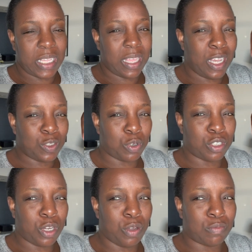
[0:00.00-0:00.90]
the houseware
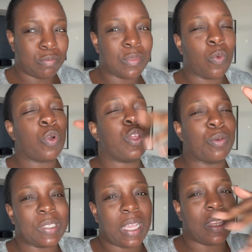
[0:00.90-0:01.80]
show. Well, you know
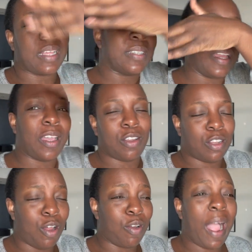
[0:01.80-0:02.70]
what I'm saying? Like take y'all
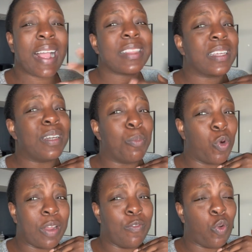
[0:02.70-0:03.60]
along. I got the good
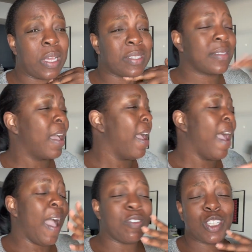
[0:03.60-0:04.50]
morning voice.
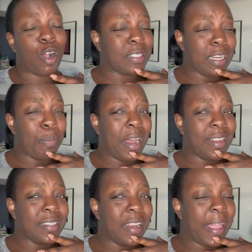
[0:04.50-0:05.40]
I haven't talked to anybody
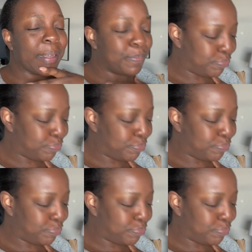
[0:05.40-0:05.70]
today.